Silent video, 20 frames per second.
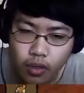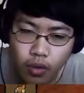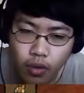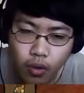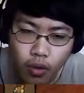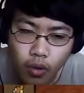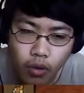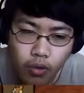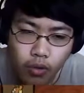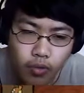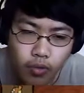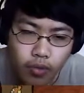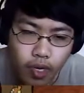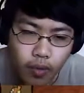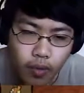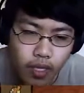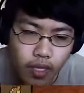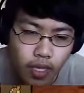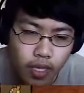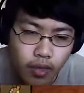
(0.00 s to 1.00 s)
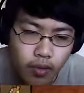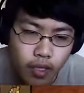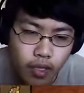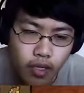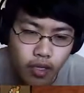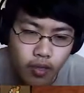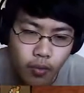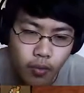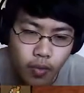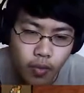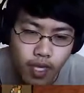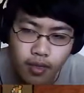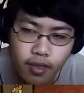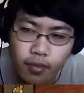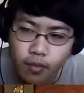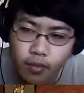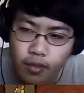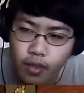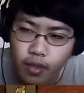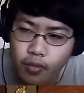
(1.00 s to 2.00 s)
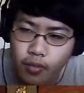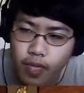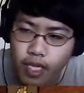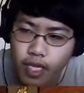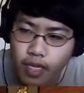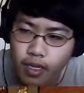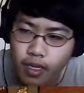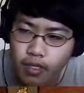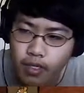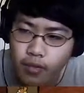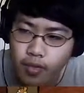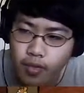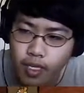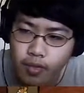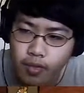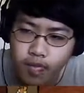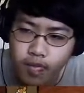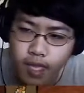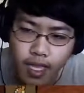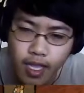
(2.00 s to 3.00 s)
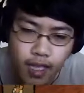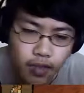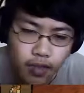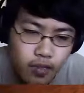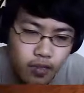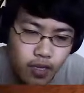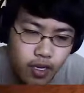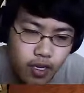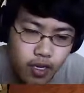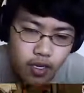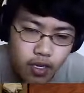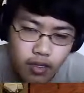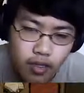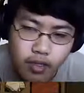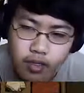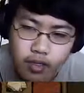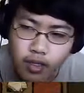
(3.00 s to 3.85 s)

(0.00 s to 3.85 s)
Holy crap! What the what what? Oh my gosh! What what the hell is going on?